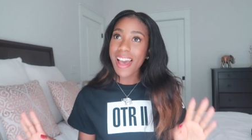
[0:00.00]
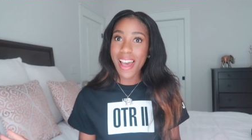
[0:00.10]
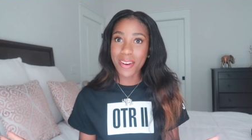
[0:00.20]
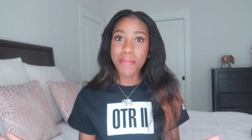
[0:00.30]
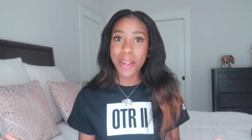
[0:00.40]

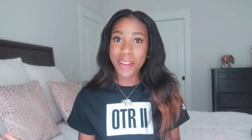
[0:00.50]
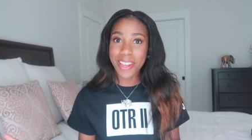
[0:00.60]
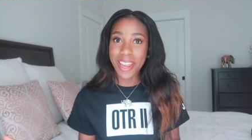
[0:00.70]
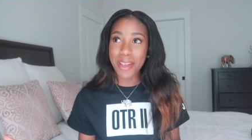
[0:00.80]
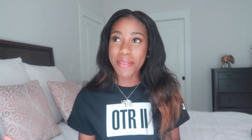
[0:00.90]
I do plan on
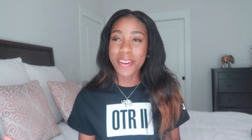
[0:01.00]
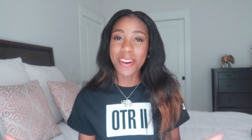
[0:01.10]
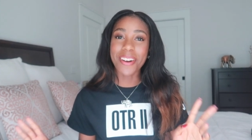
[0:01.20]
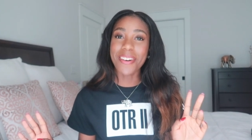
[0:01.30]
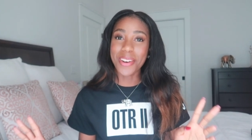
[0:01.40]
getting an
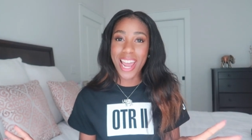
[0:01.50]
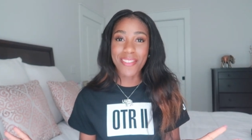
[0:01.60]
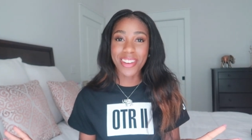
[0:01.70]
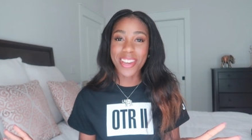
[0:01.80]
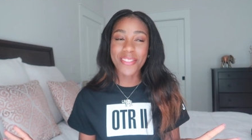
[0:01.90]
epidural when I
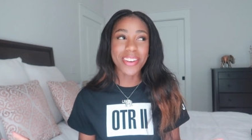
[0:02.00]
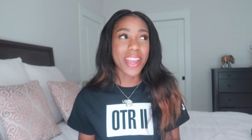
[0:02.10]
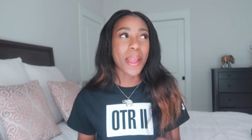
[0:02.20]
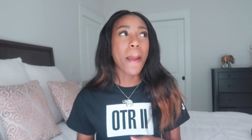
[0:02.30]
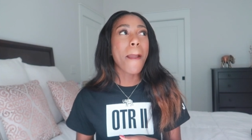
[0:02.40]
have a kid one
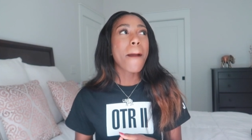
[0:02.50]
day,